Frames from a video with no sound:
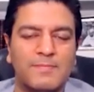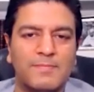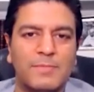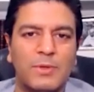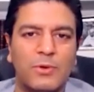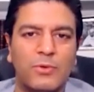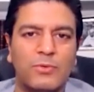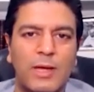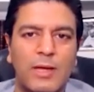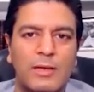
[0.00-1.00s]
You
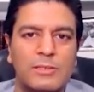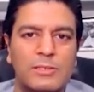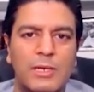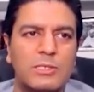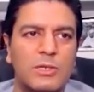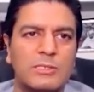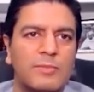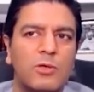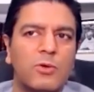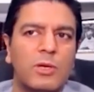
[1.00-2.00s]
know, and it's not
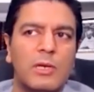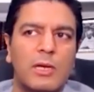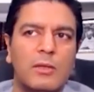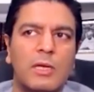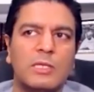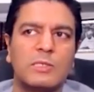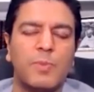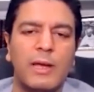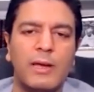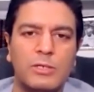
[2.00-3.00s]
something you can
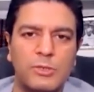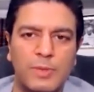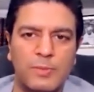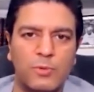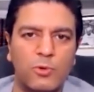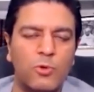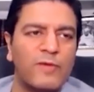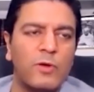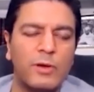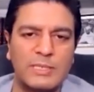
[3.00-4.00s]
explain to people who
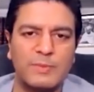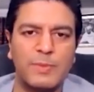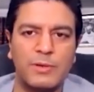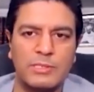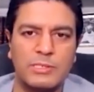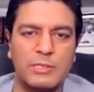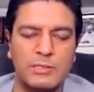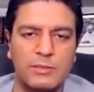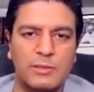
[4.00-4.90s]
have not experienced it.